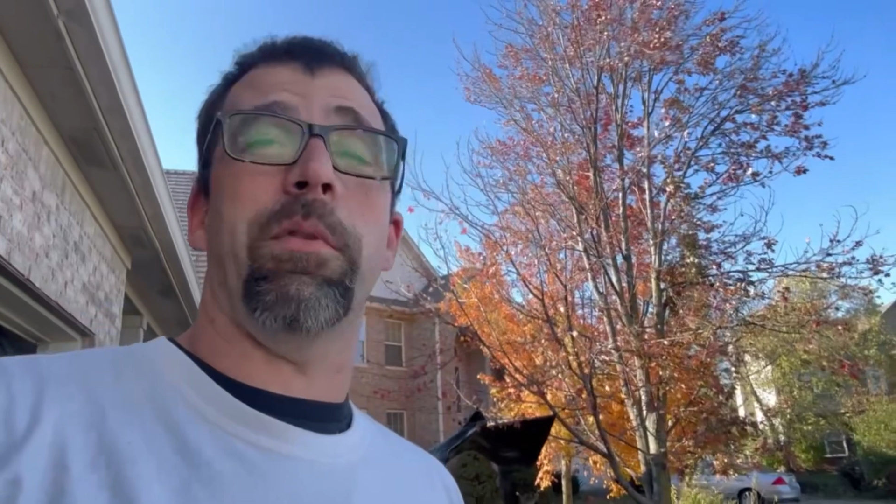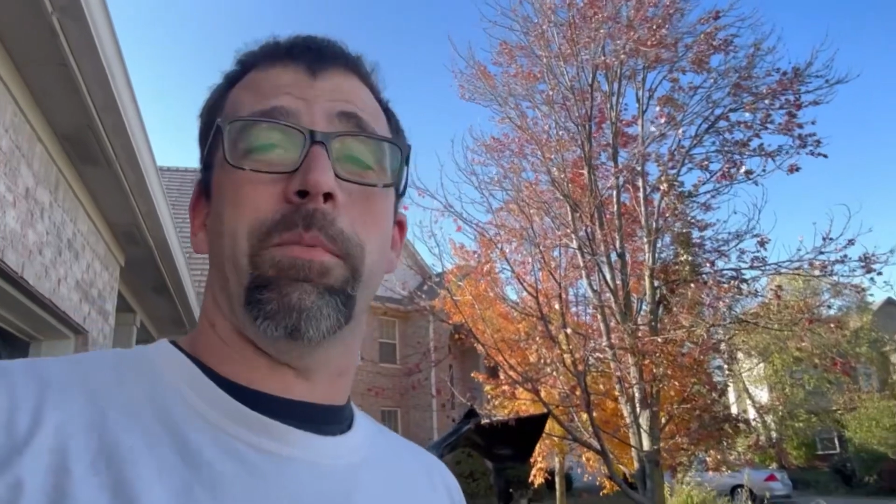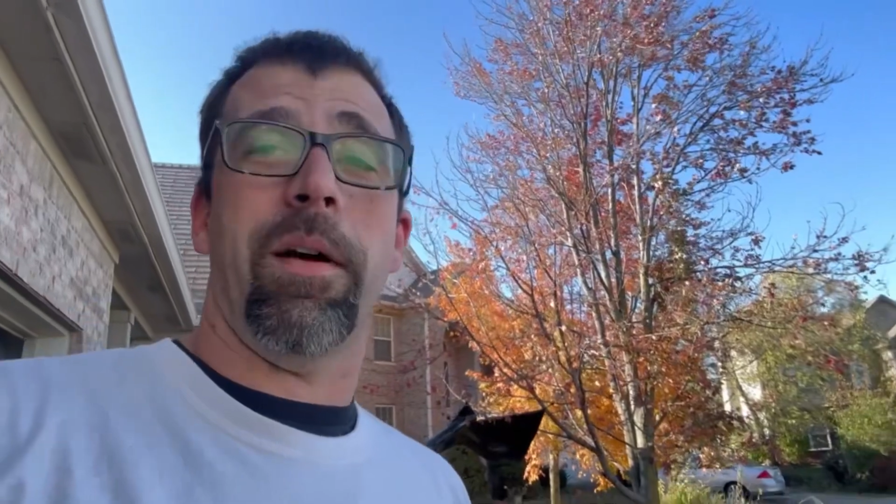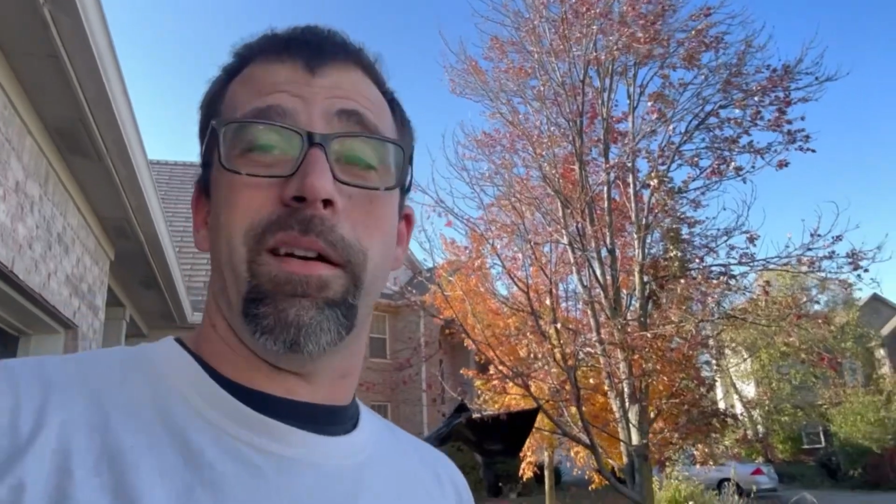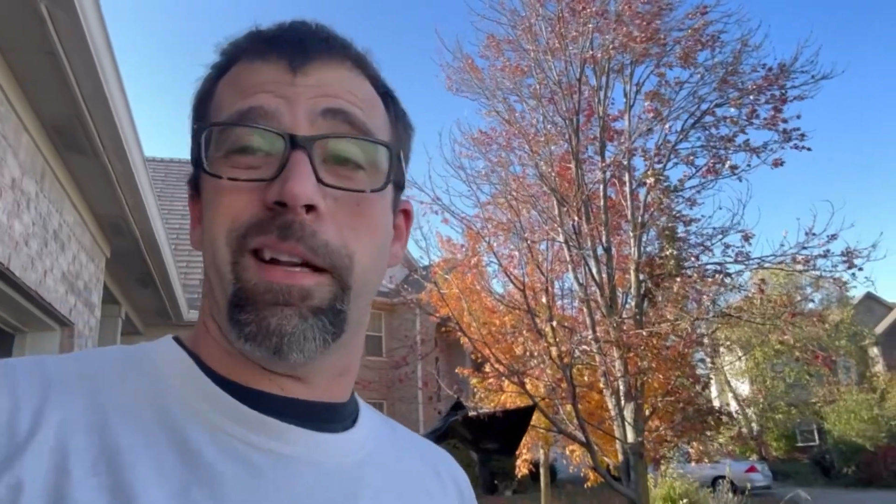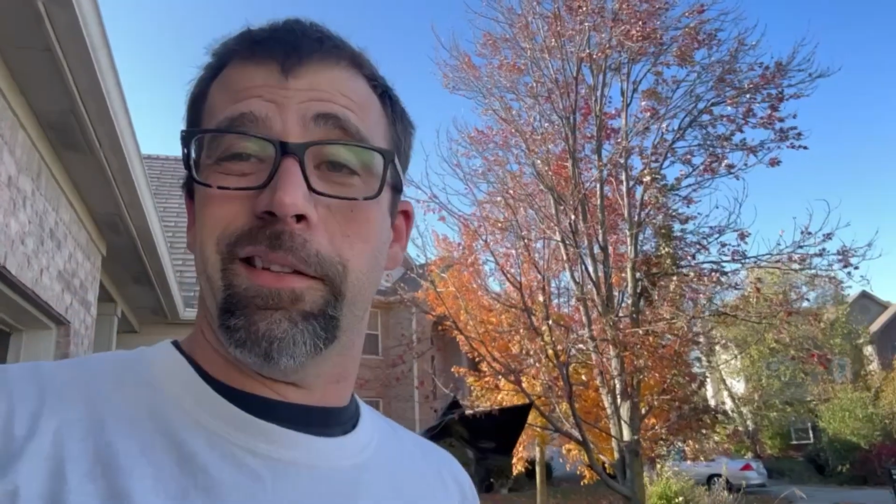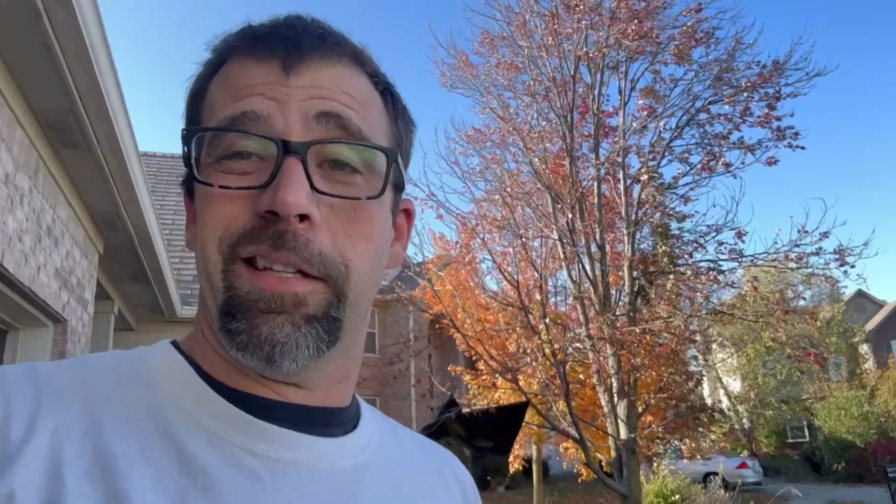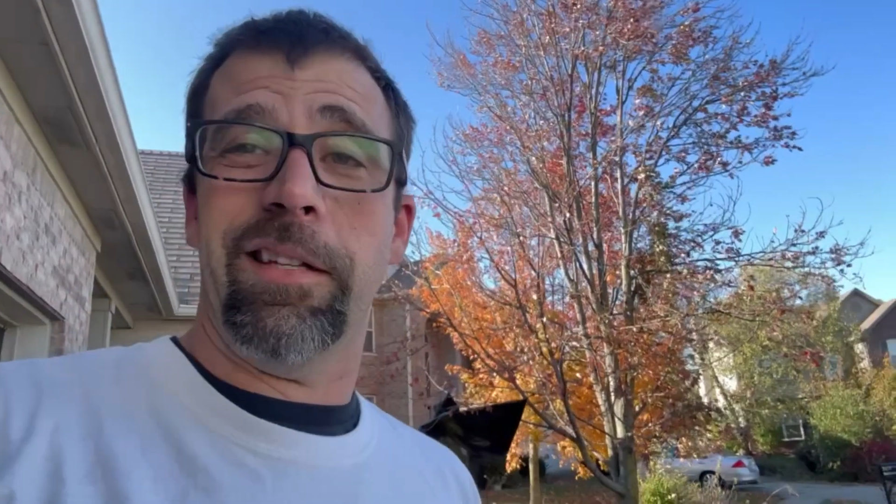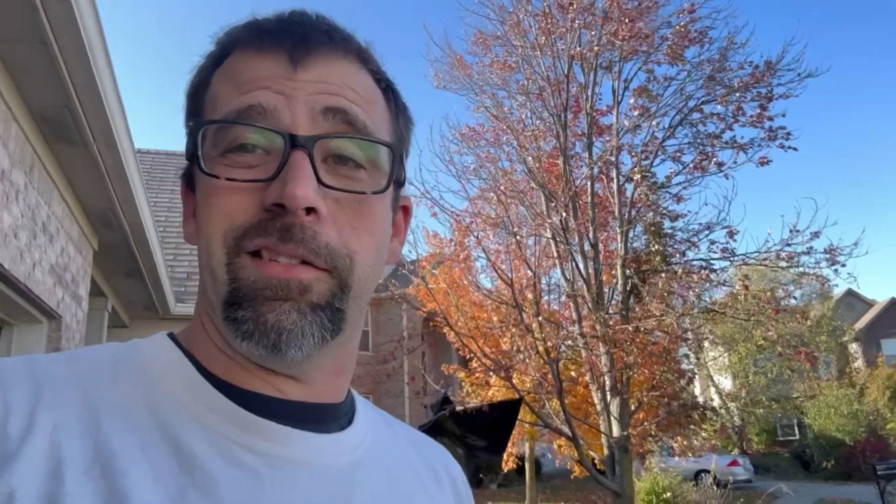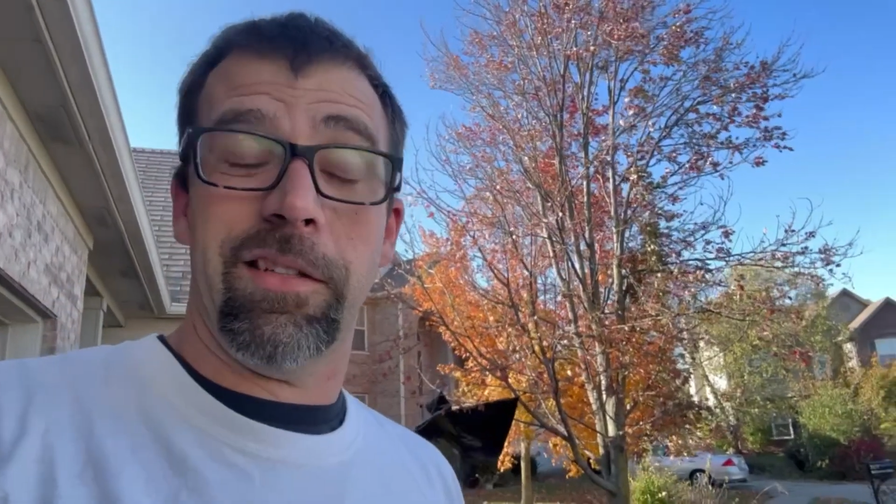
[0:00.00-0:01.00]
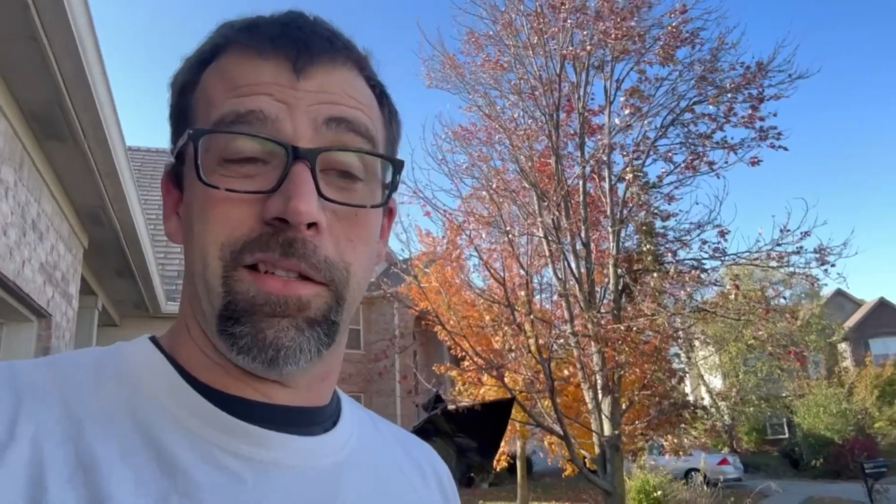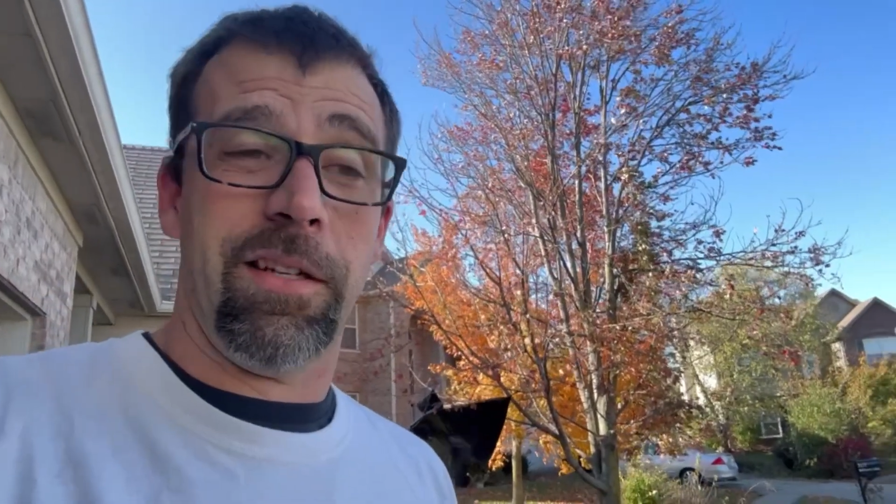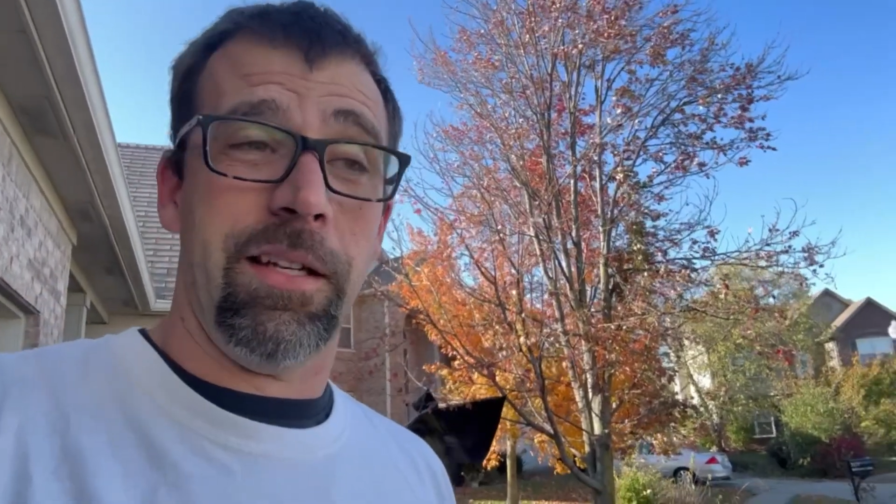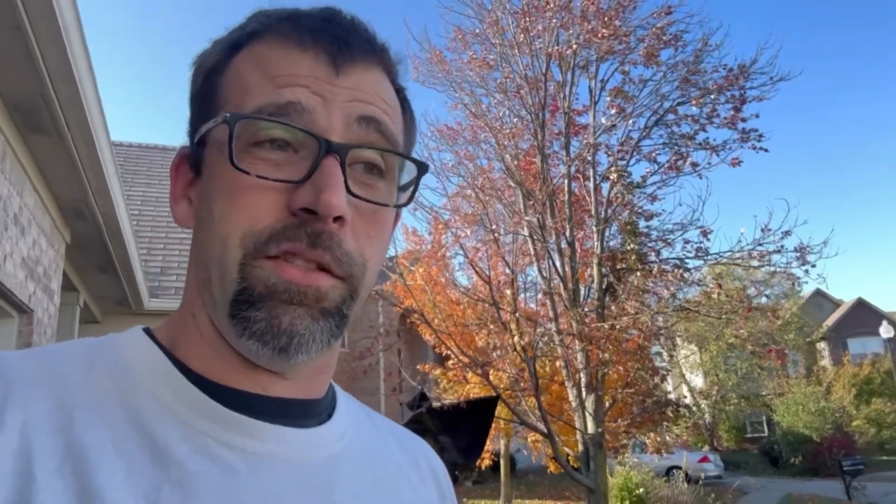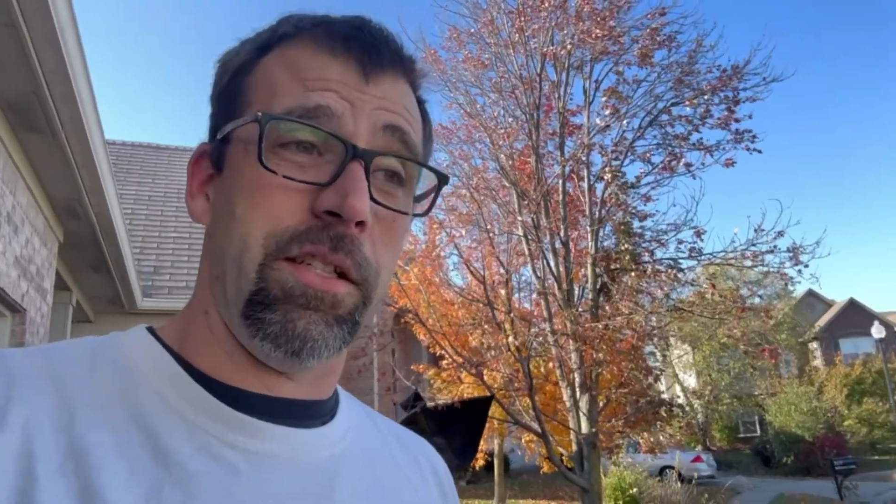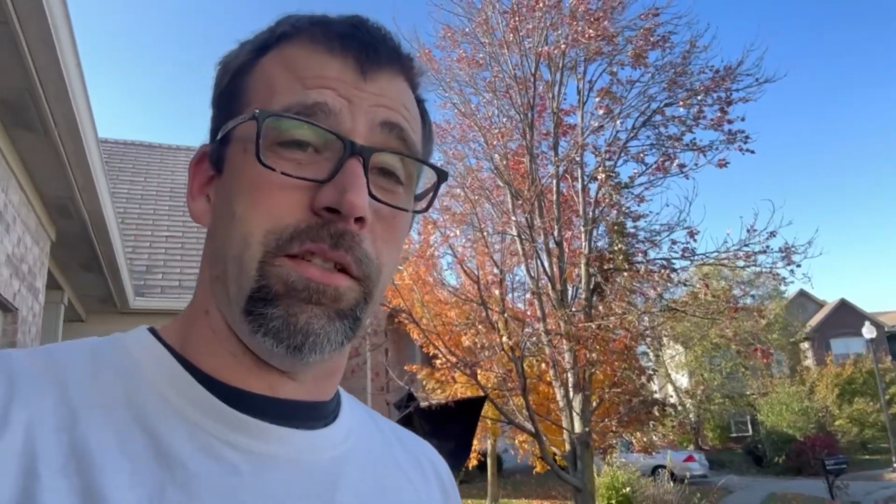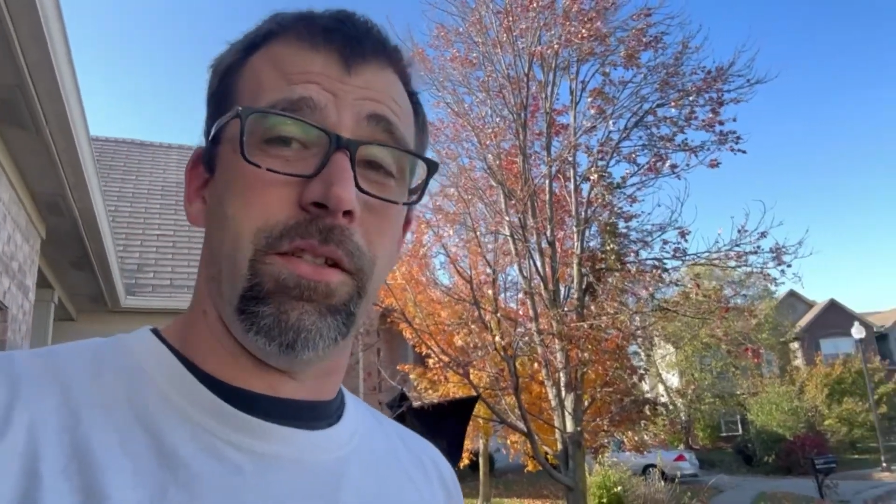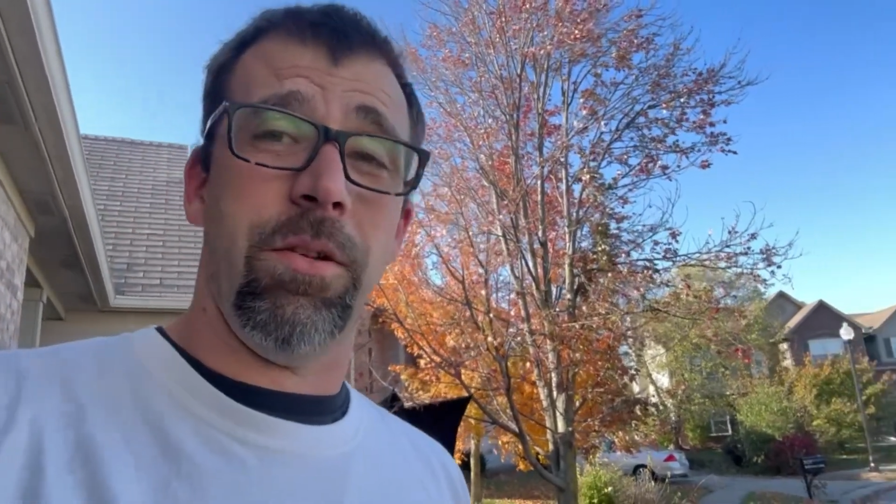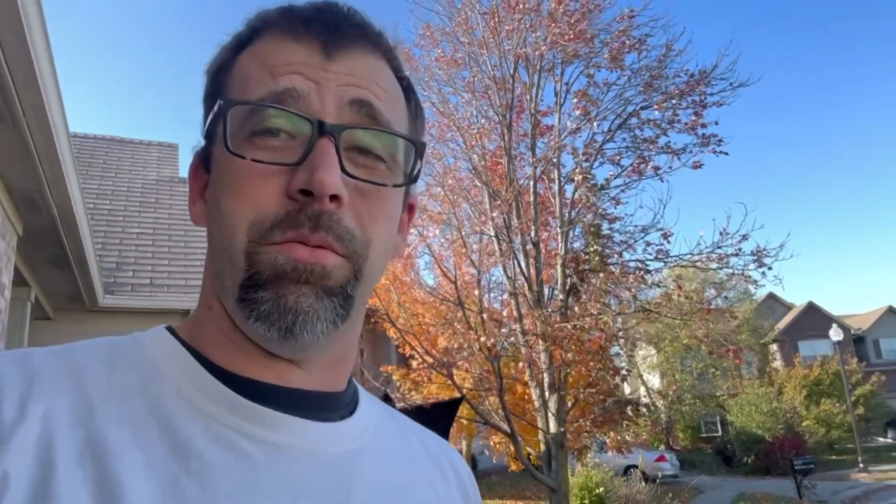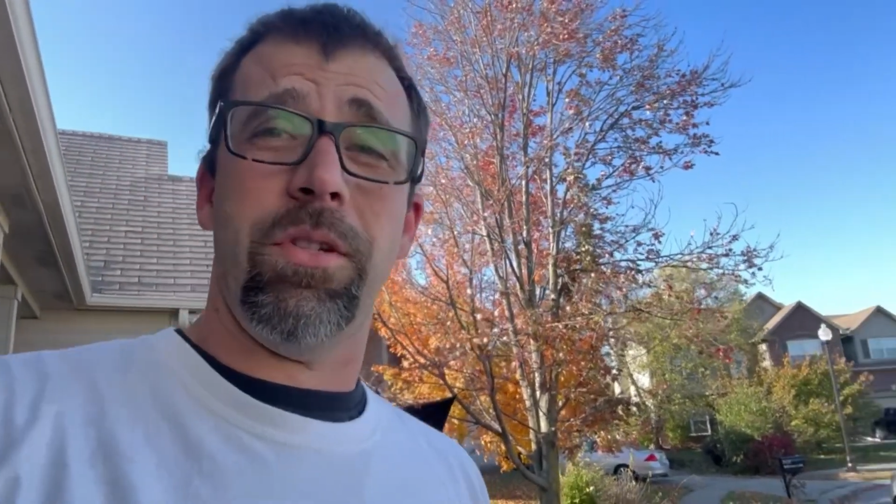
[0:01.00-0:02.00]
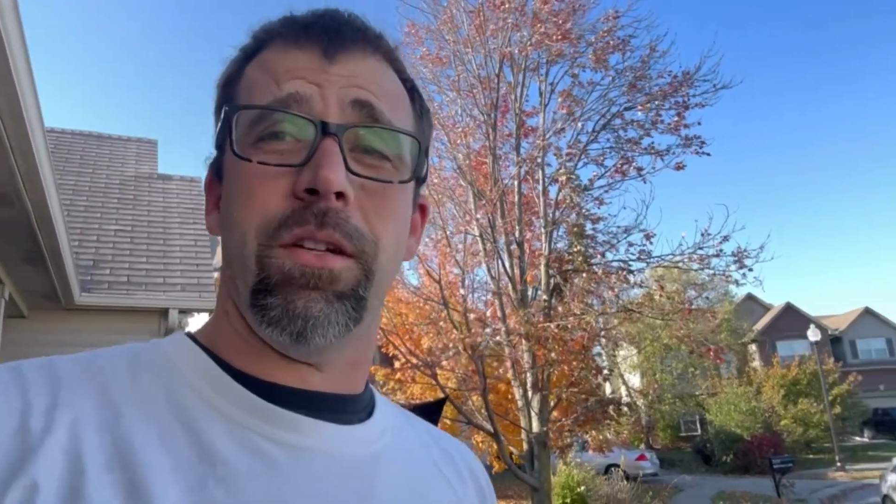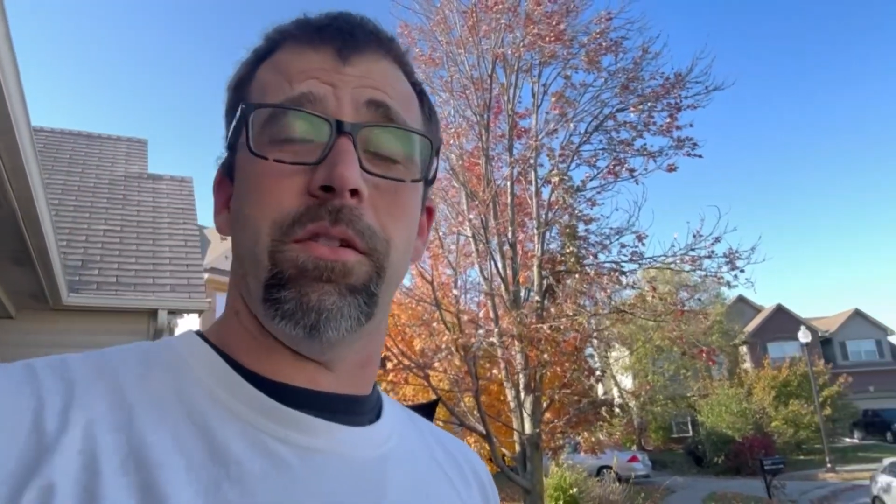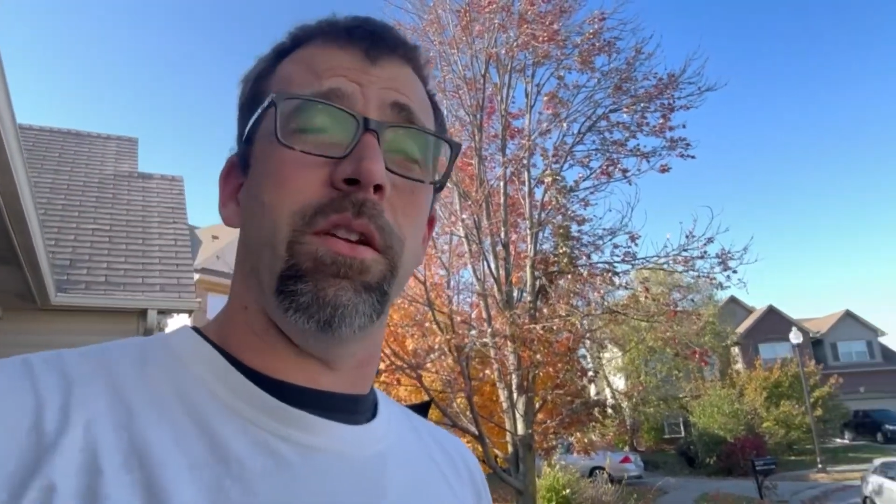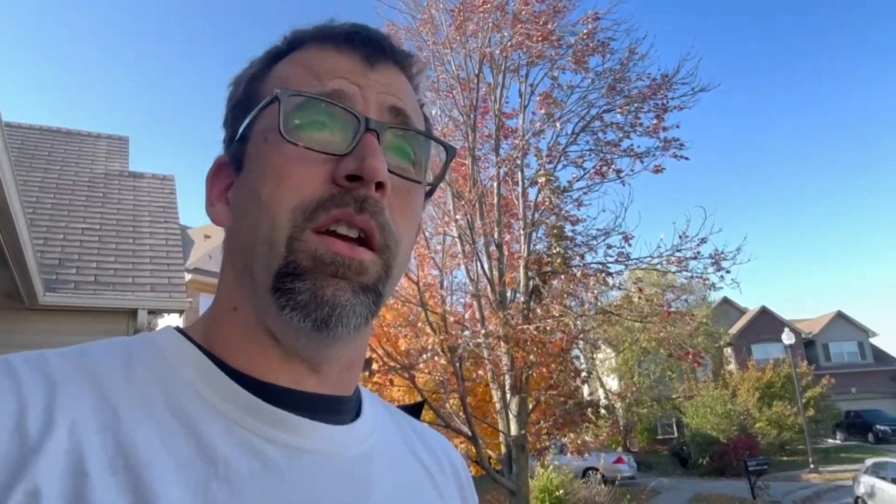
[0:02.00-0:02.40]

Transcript: upon a 1969 GTO Judge.